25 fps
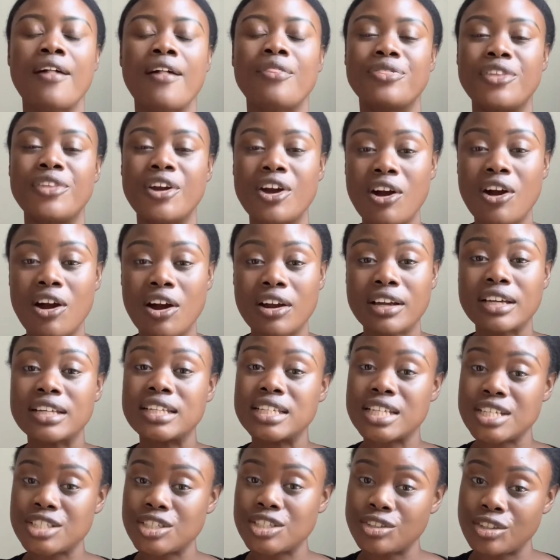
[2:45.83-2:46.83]
There are
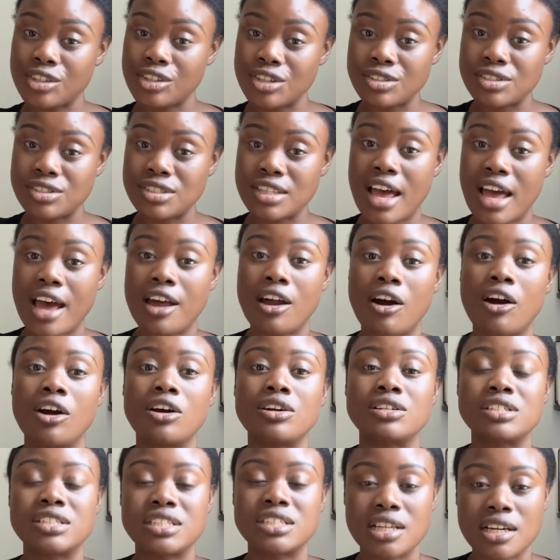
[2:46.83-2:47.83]
conditioners that
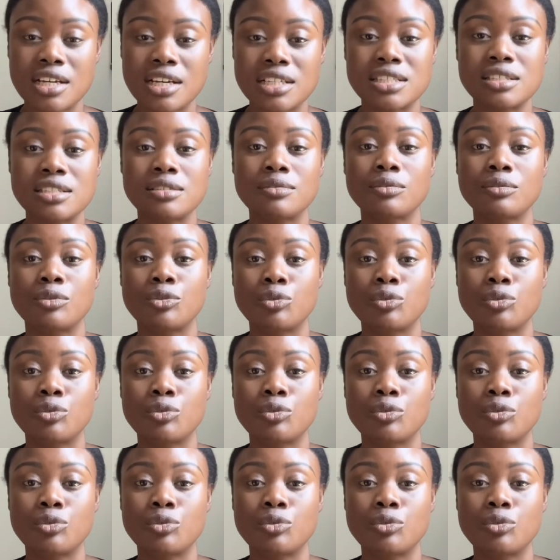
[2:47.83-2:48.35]
are just